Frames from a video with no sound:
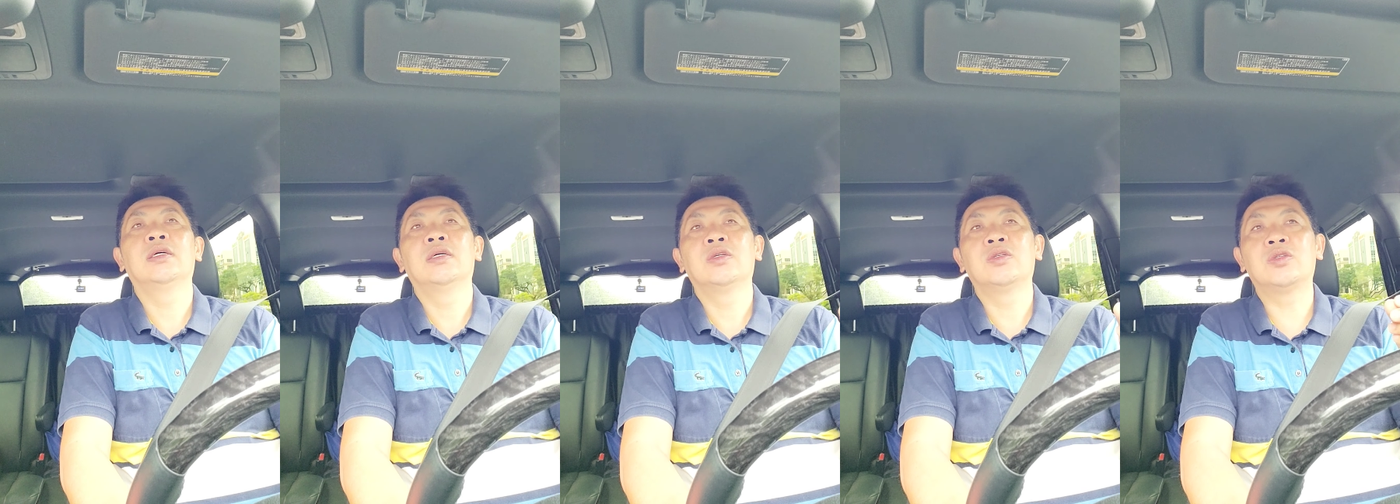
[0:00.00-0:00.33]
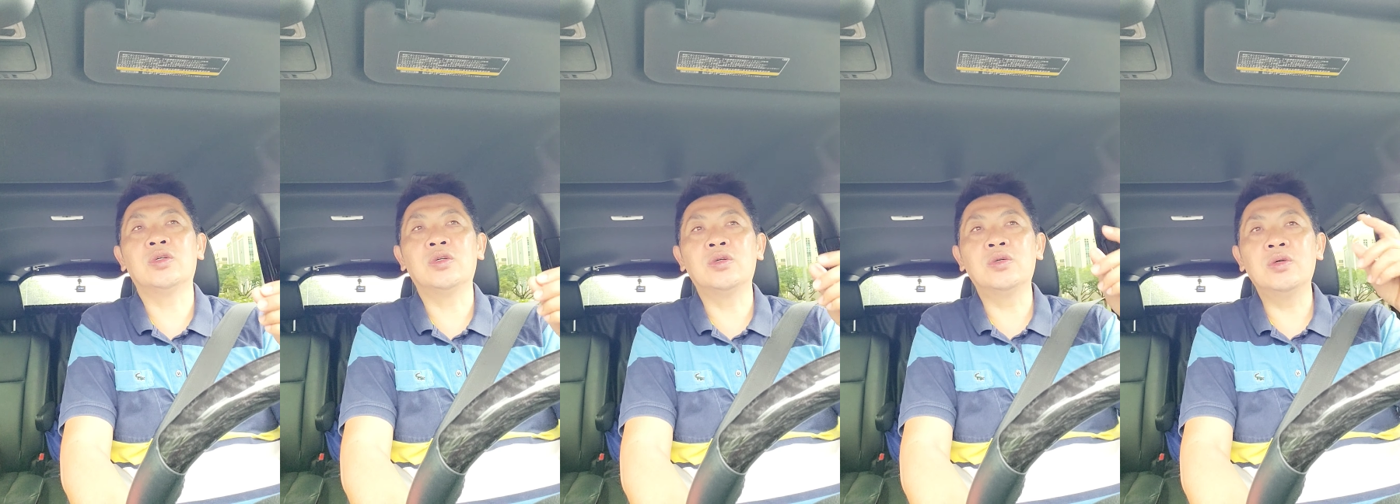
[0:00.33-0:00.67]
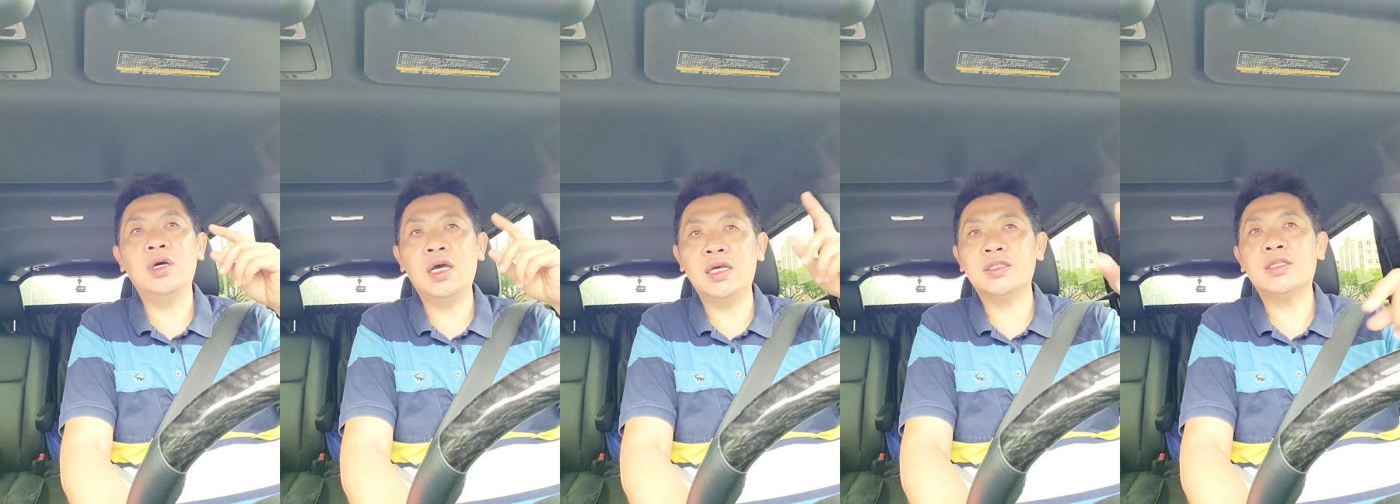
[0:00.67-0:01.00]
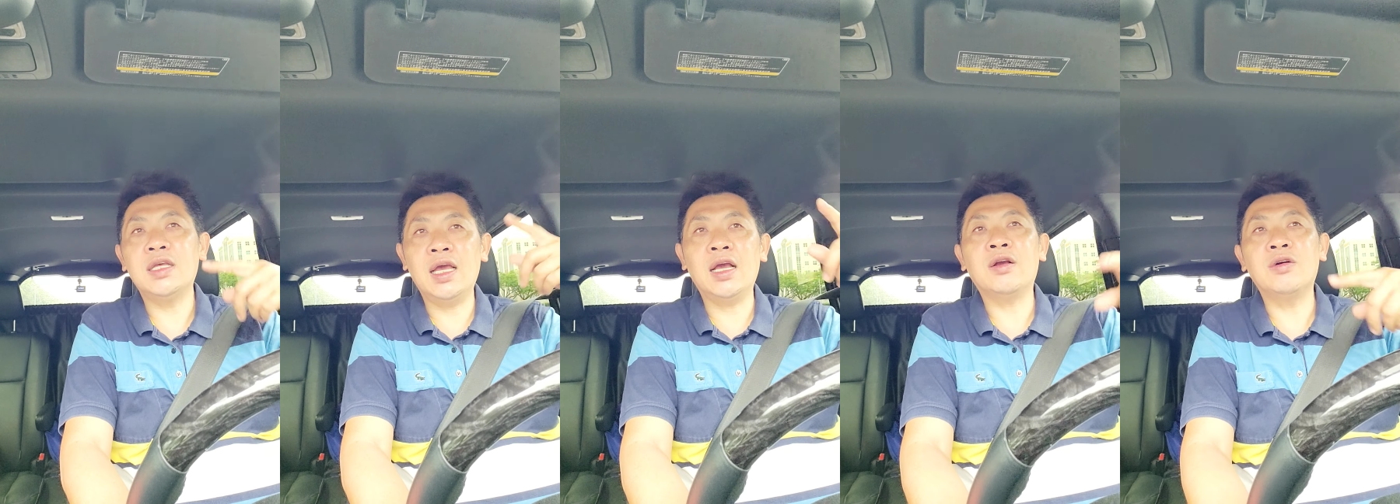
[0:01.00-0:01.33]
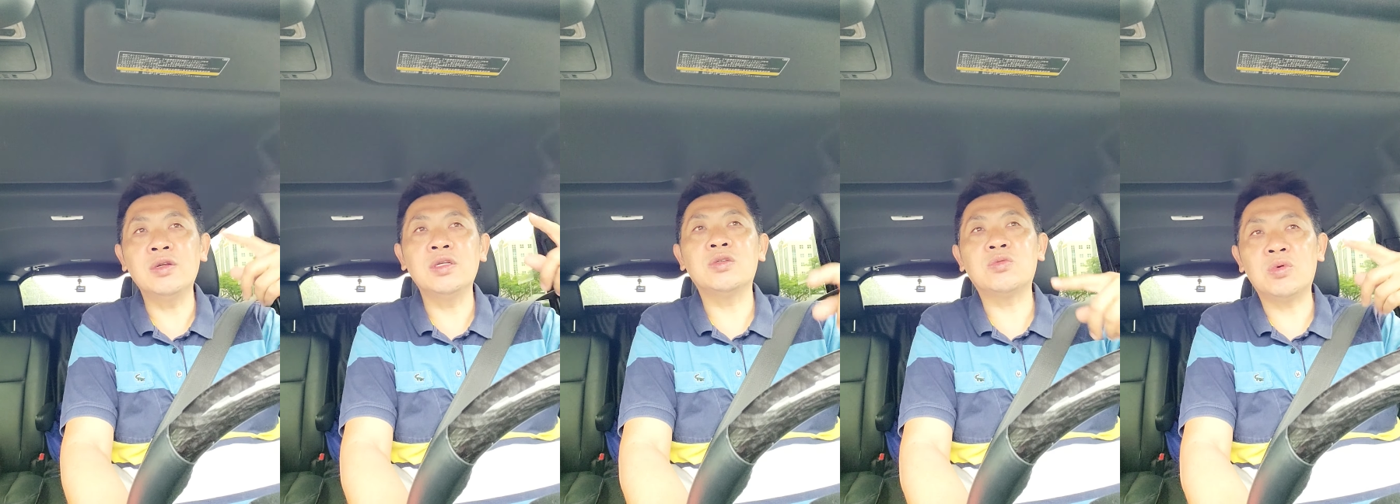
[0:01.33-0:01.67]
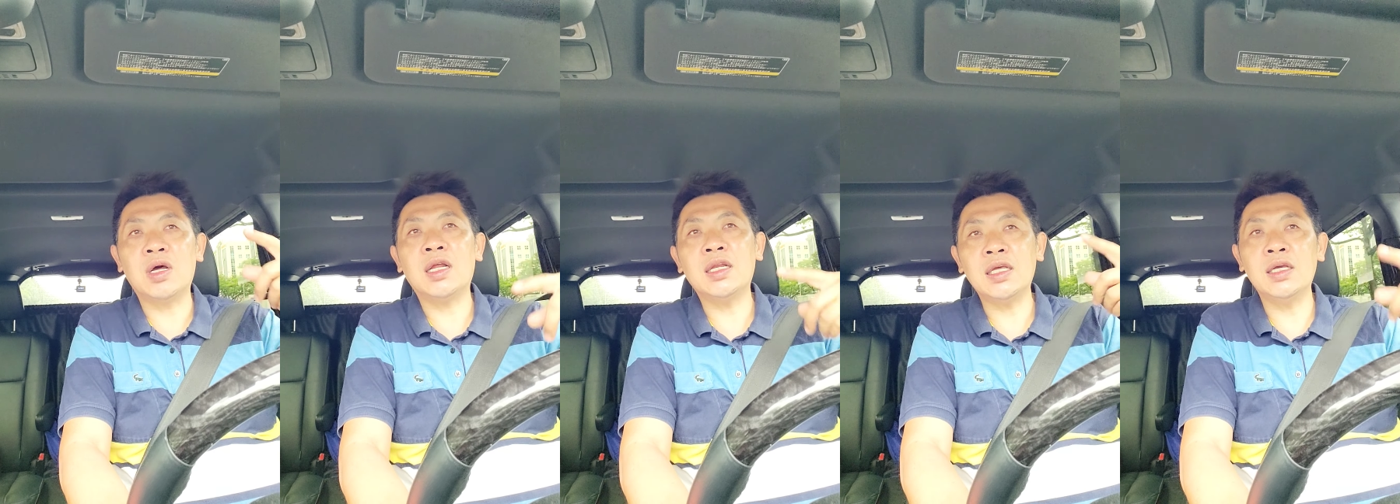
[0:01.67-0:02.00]
So as the aircon is
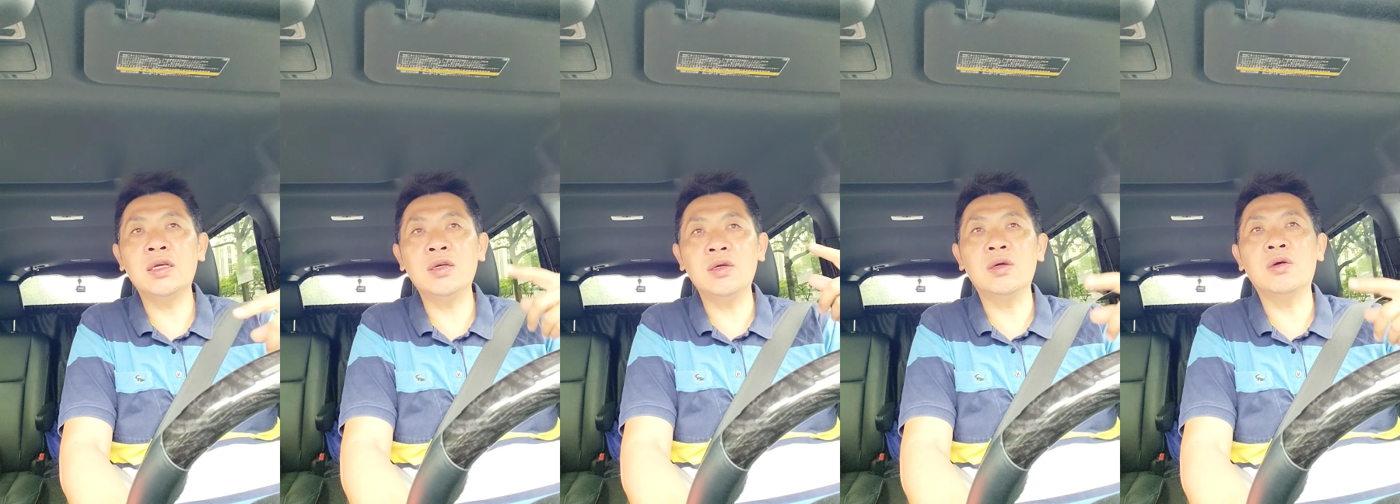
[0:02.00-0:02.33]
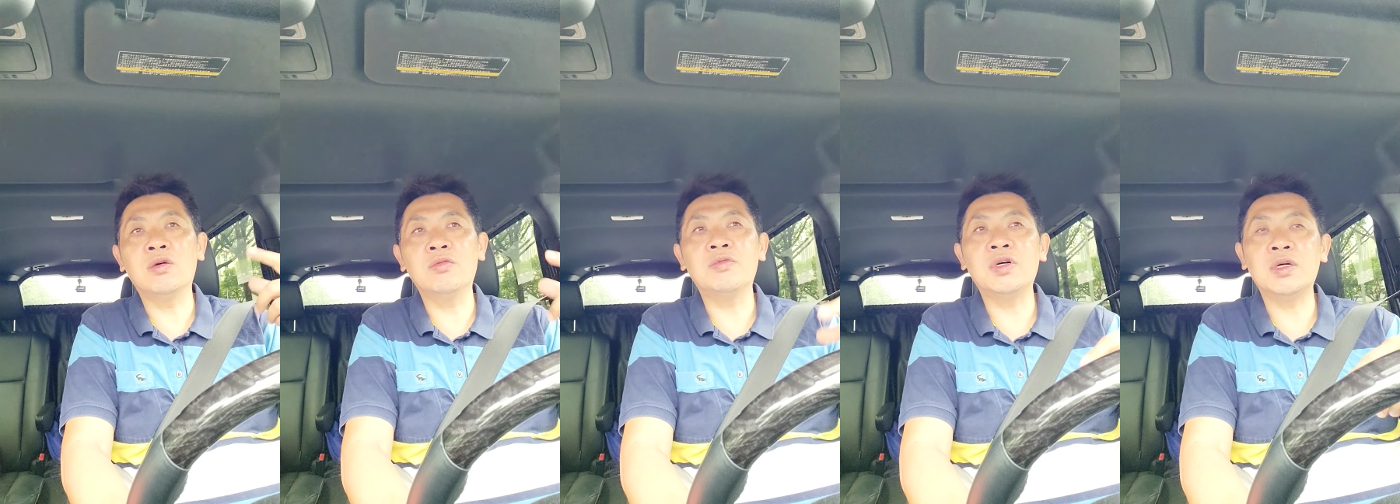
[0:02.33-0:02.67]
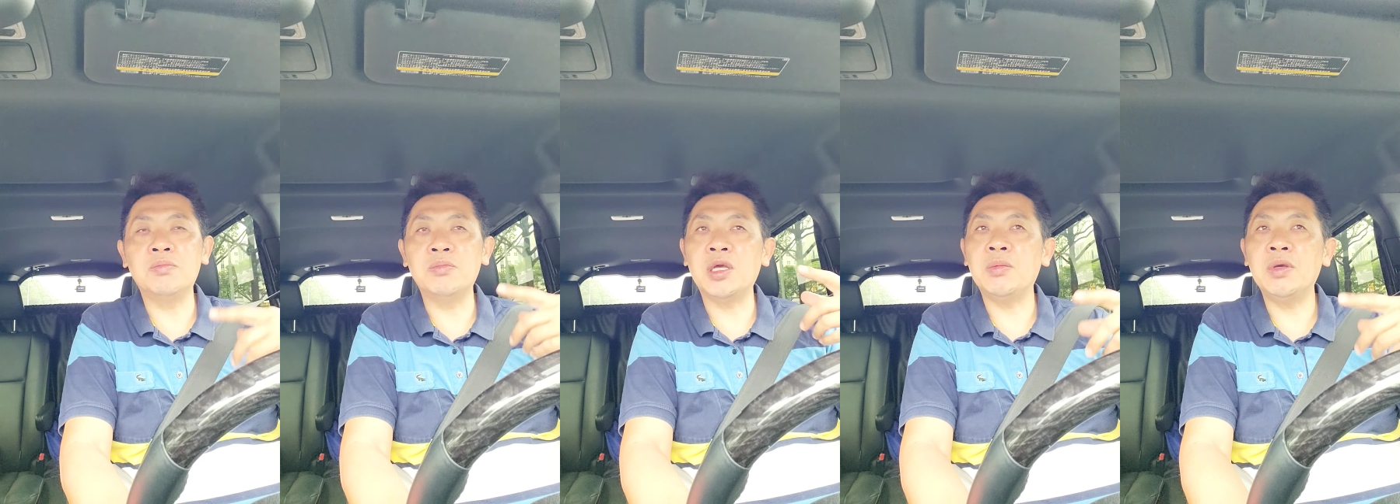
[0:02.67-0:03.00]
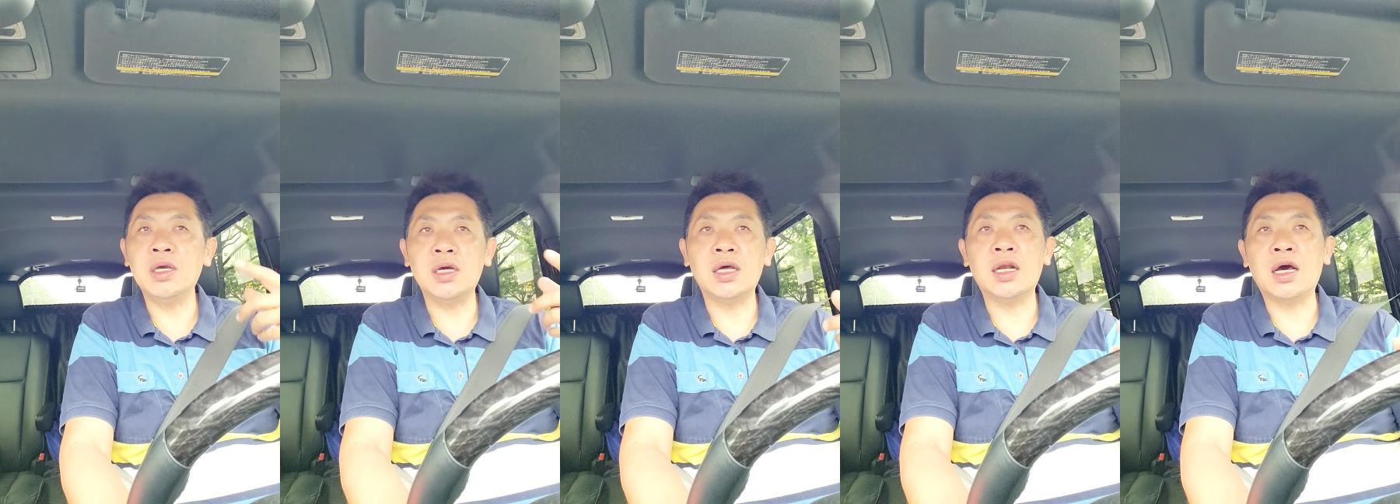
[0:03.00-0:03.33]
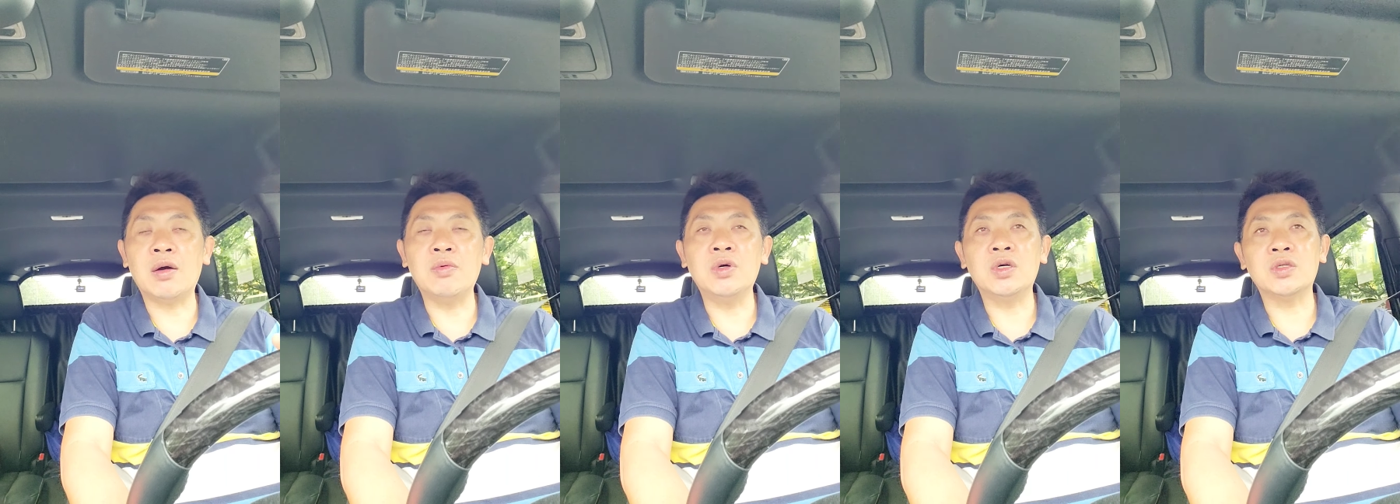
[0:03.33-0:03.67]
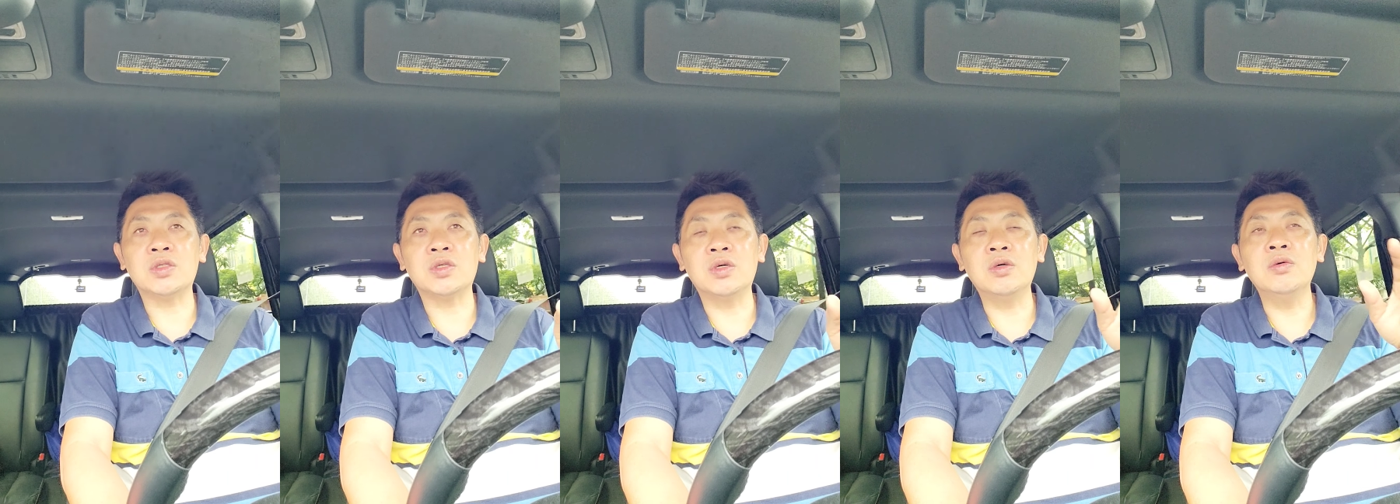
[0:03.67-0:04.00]
running over maybe an hour or
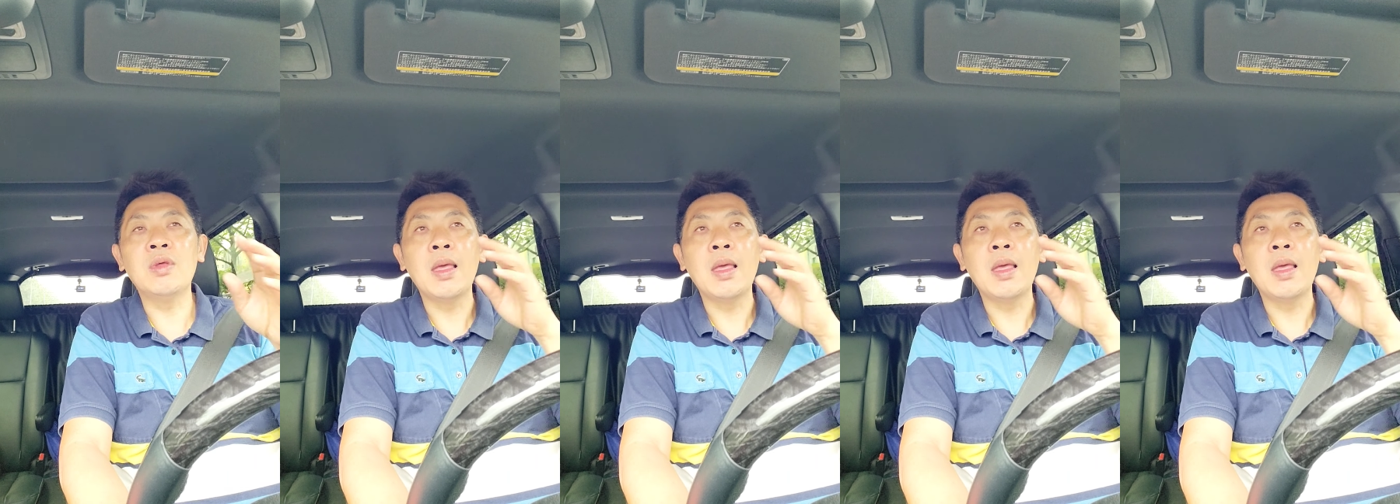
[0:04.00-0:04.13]
so,